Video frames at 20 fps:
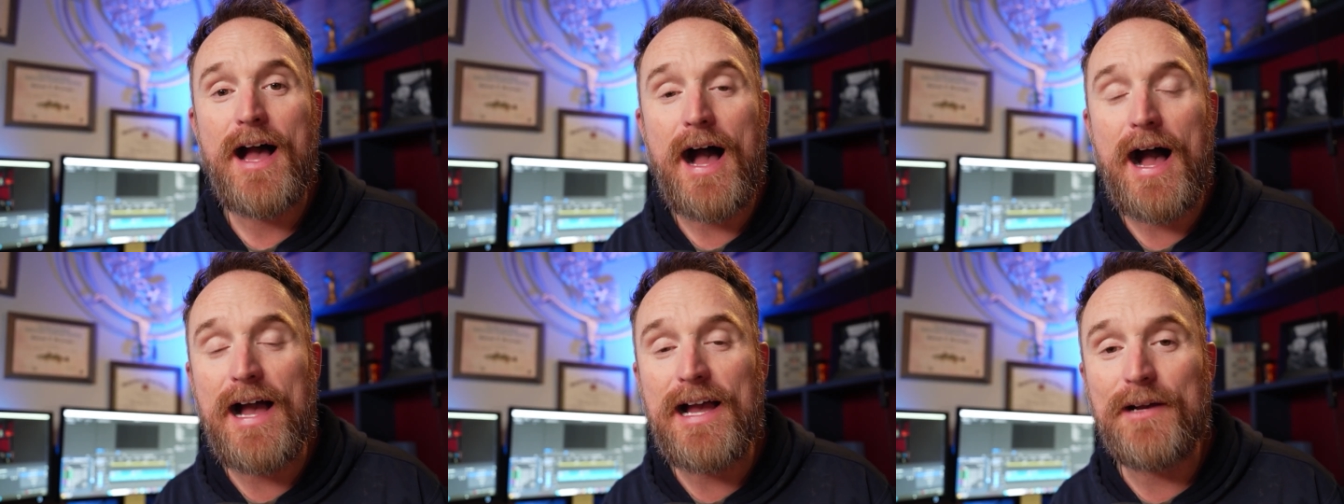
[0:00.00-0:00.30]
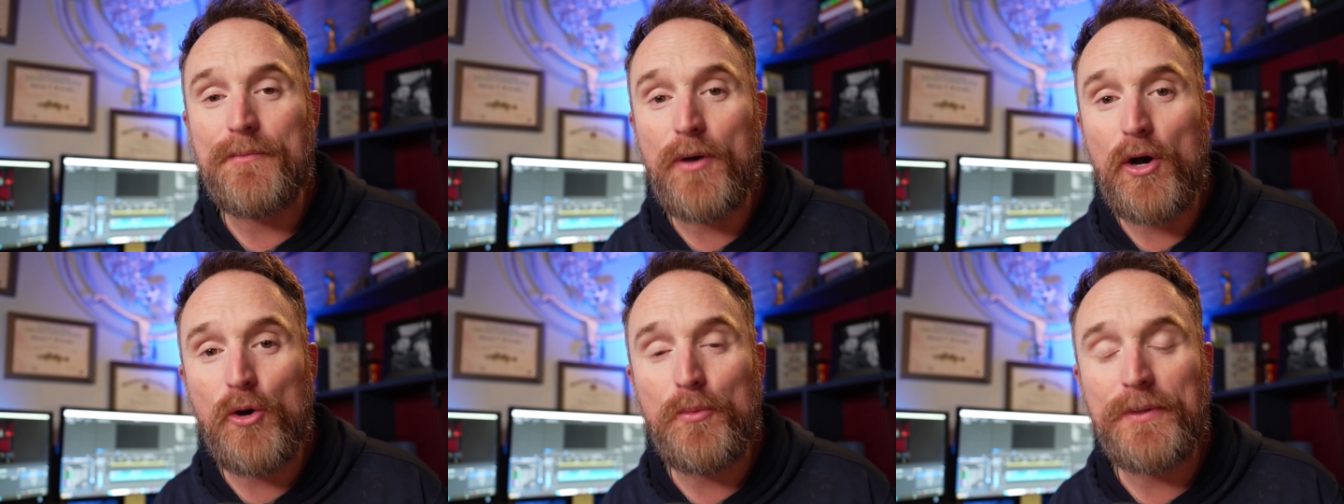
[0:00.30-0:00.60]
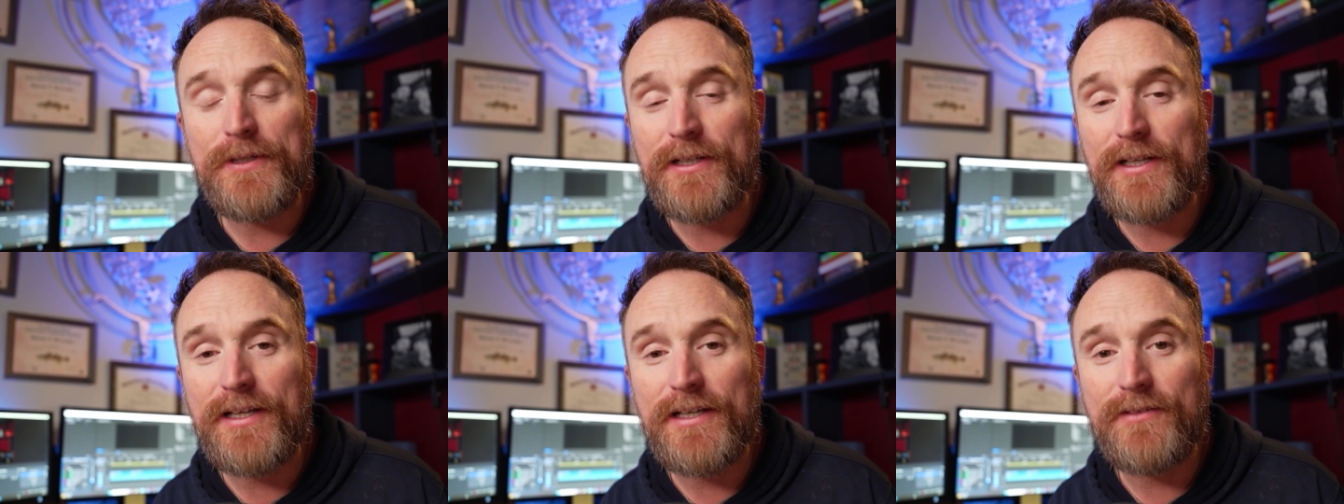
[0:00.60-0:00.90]
I am
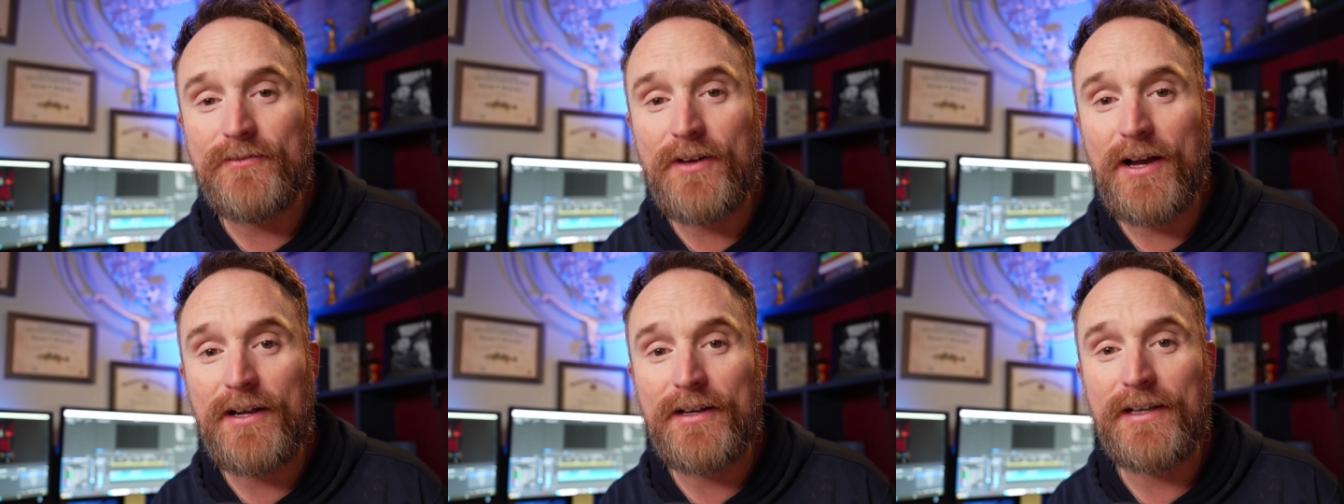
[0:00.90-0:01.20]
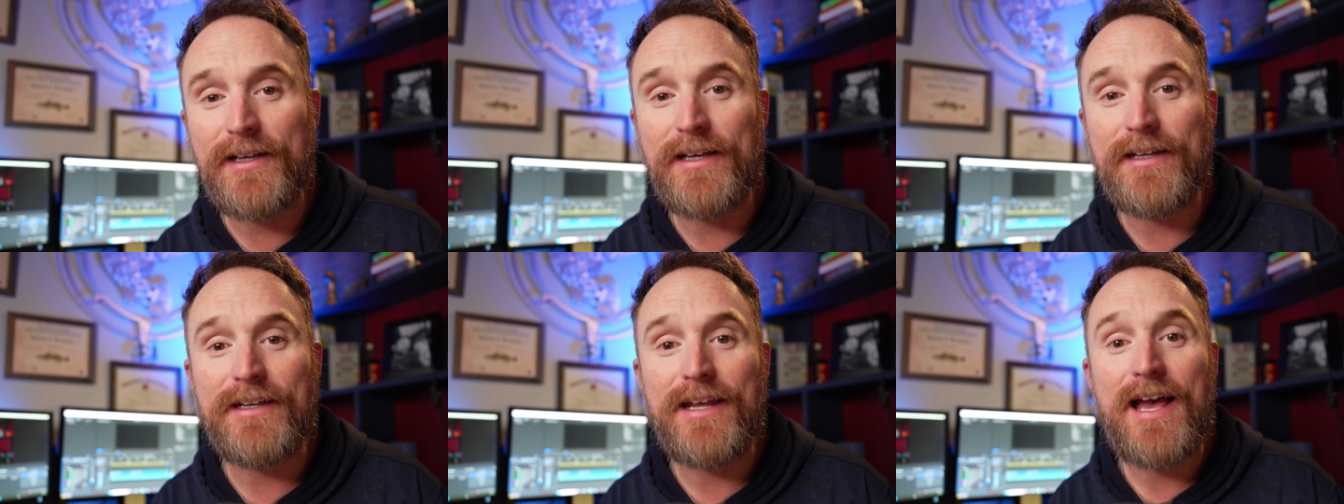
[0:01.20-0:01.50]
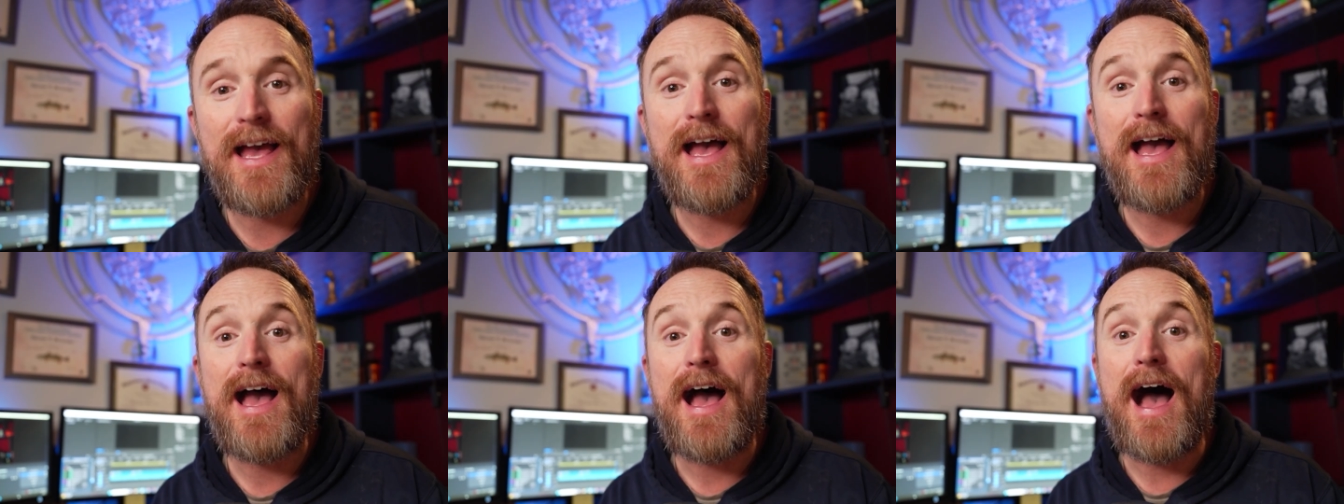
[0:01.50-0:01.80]
openly inviting it.
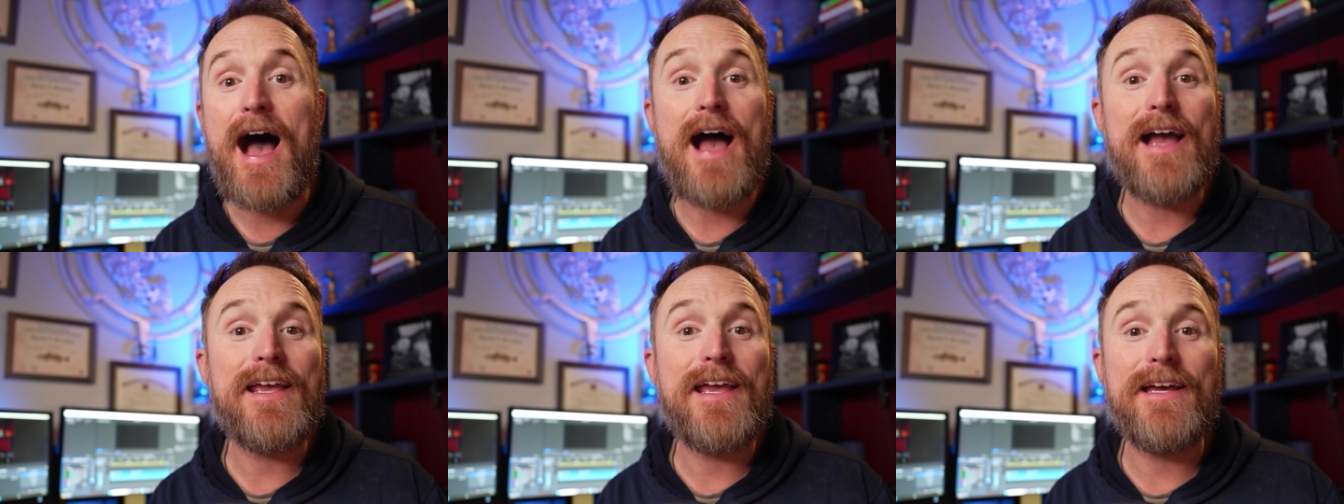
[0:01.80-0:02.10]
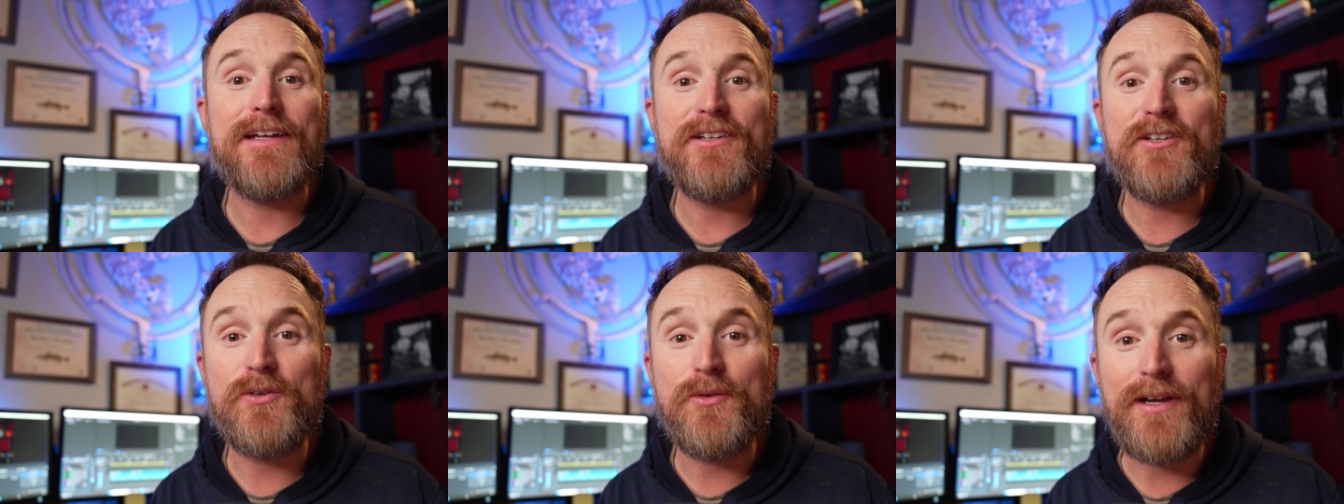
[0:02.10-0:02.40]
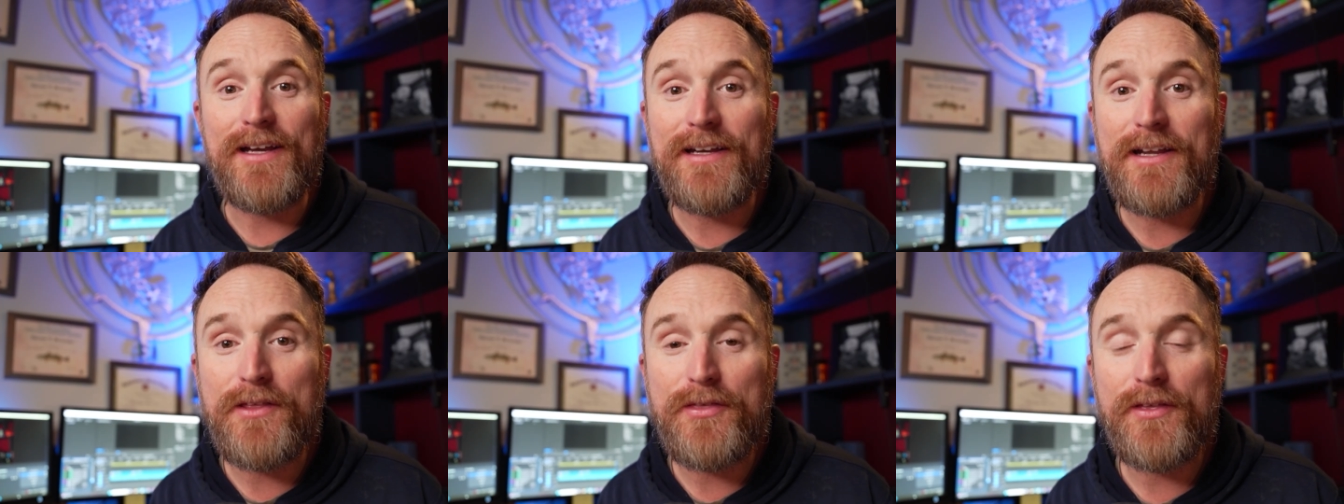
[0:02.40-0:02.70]
I can't do
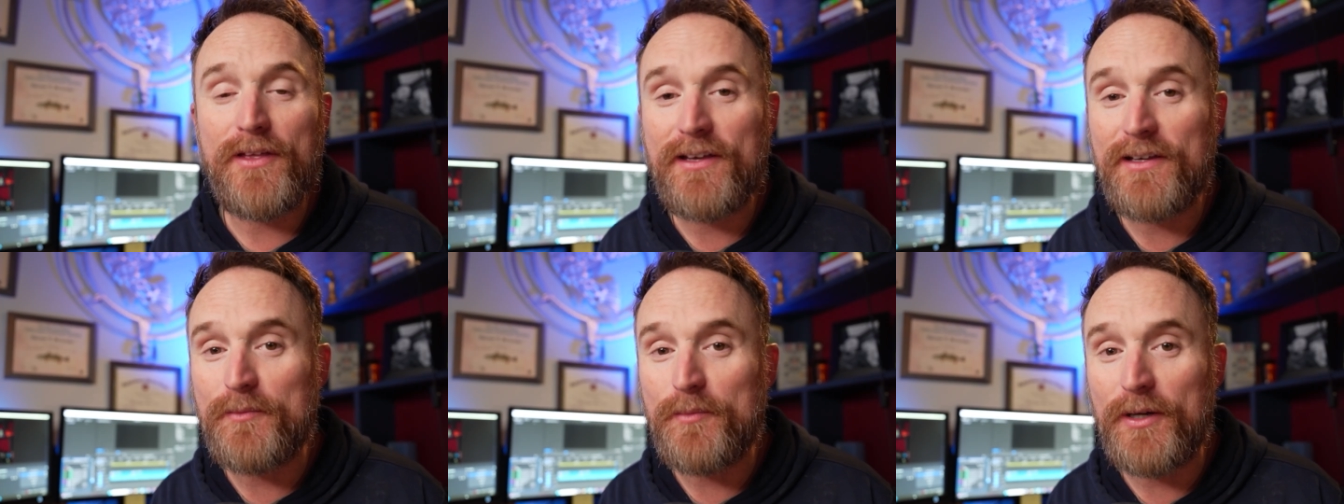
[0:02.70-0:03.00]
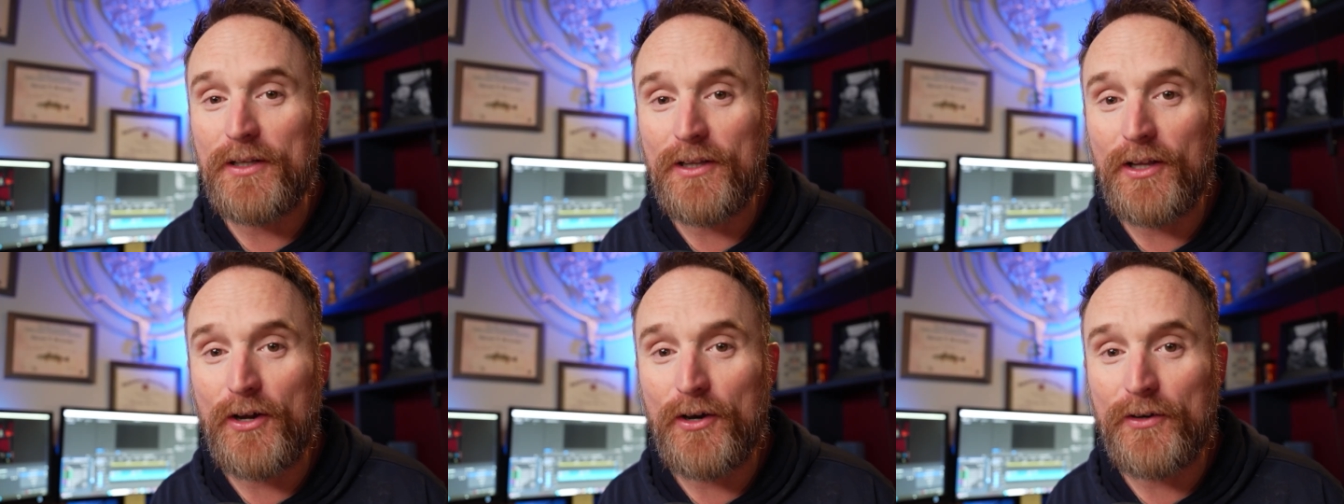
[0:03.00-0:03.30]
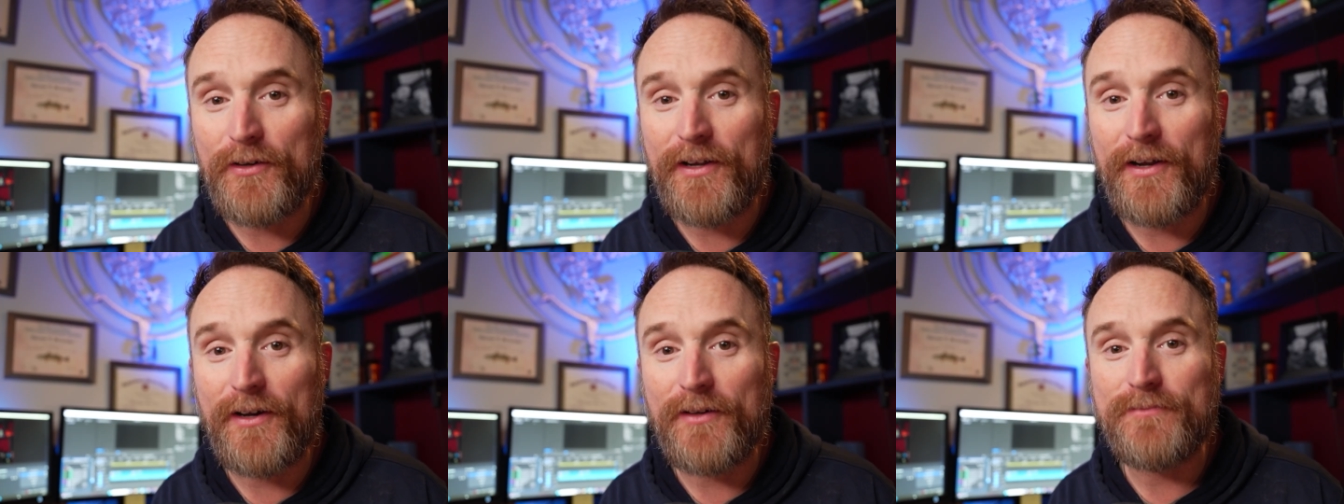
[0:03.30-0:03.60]
anything but
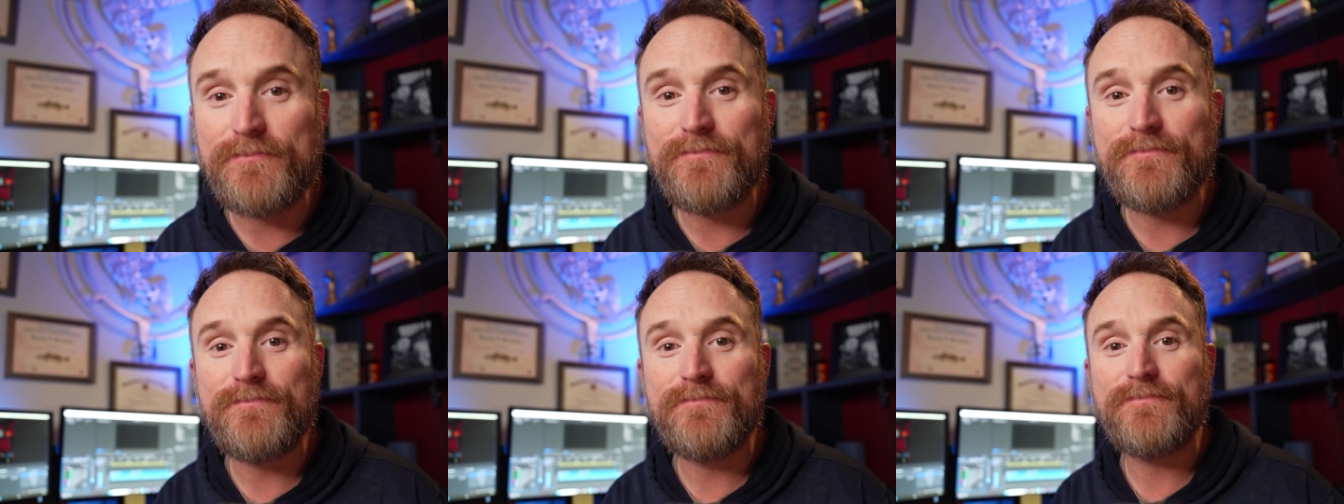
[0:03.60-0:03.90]
learn here.